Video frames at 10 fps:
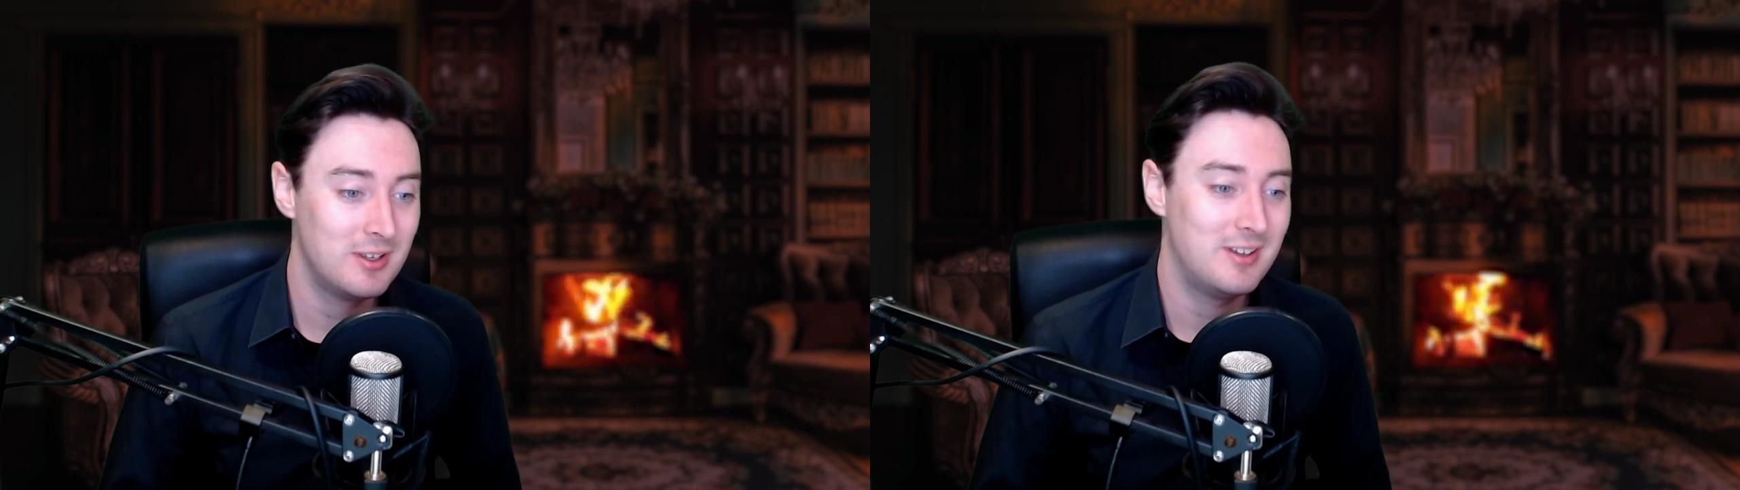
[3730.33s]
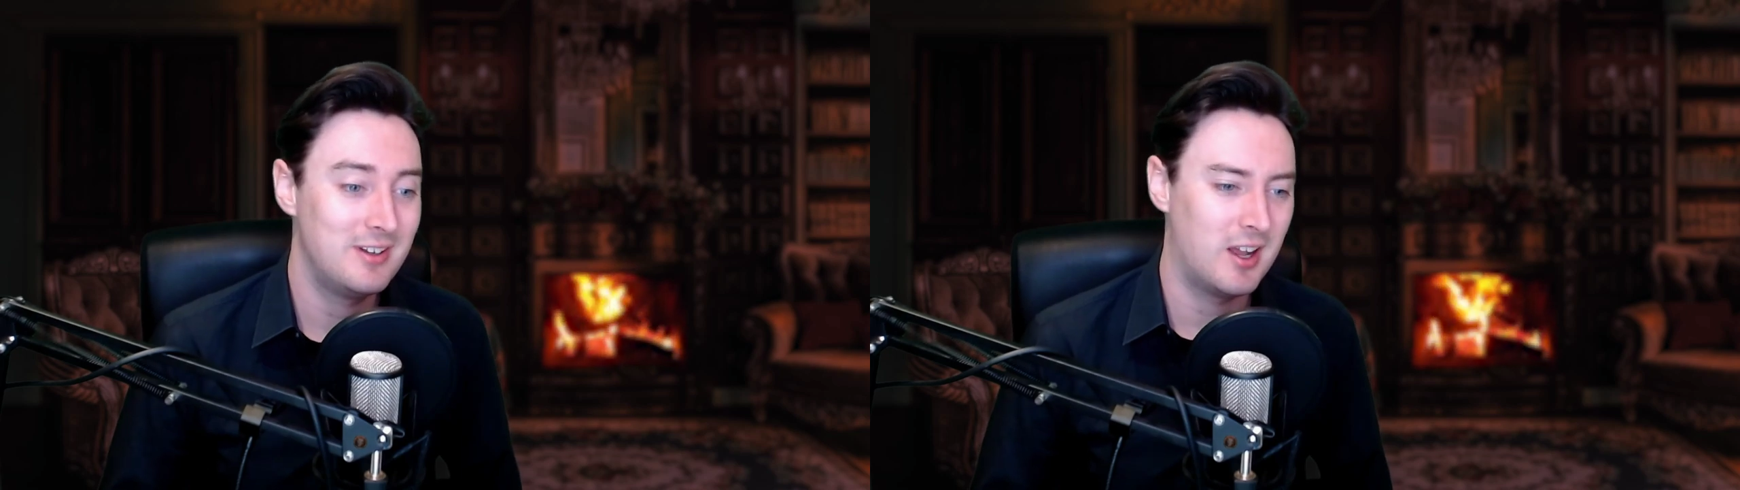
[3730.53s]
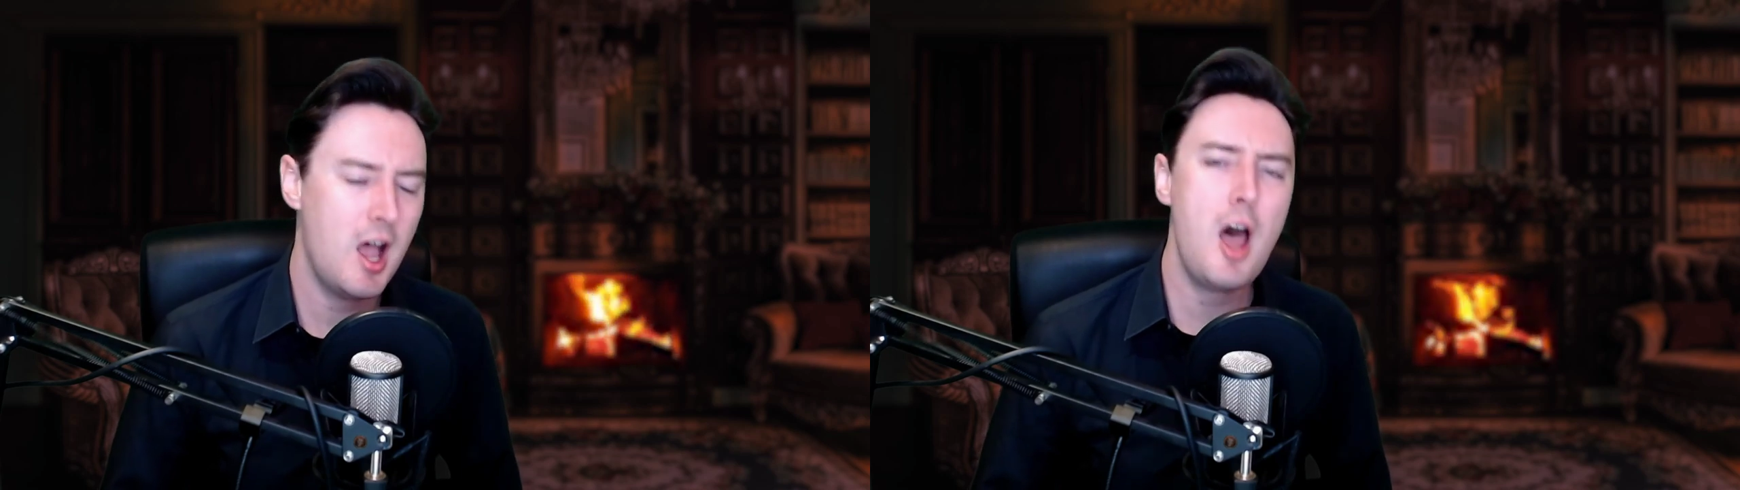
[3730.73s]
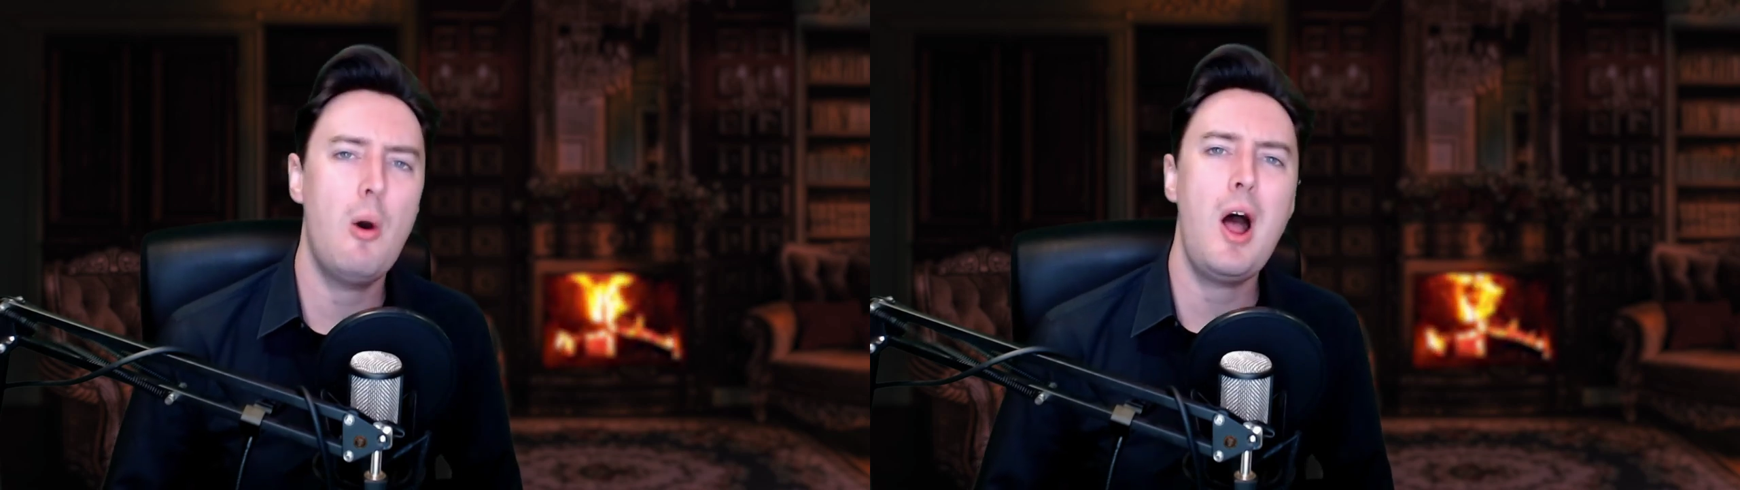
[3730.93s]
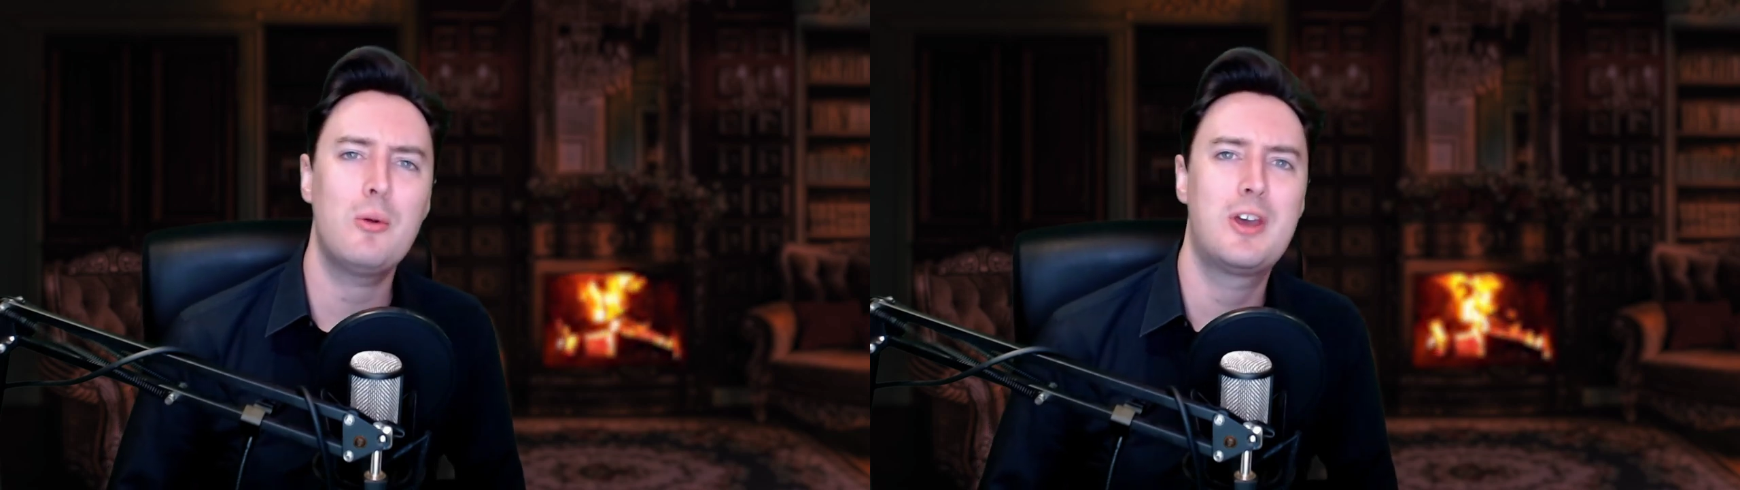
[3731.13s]
He's like, oh,
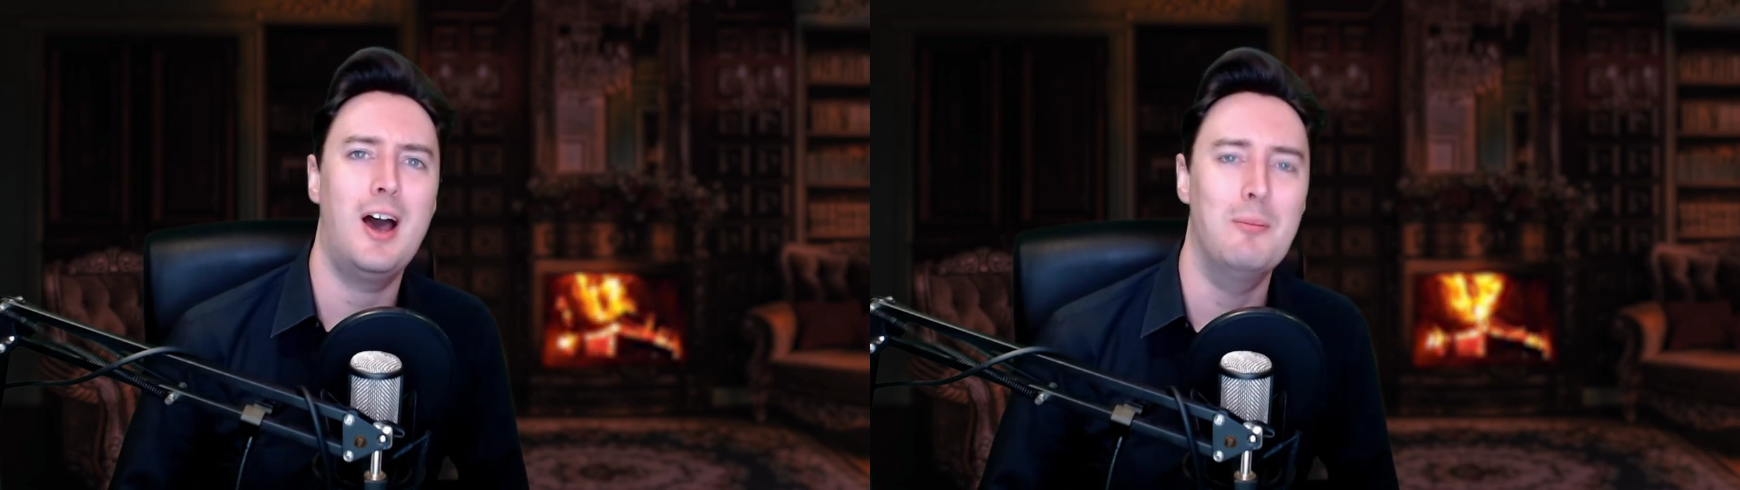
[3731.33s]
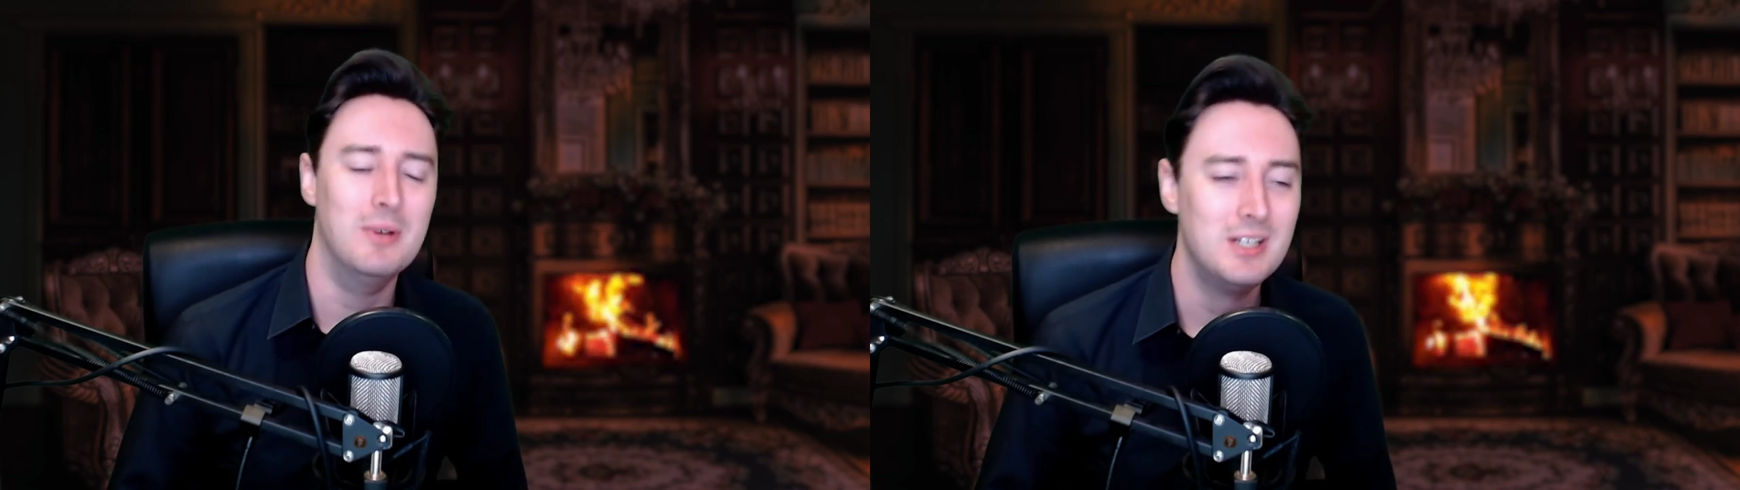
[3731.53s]
I'll come.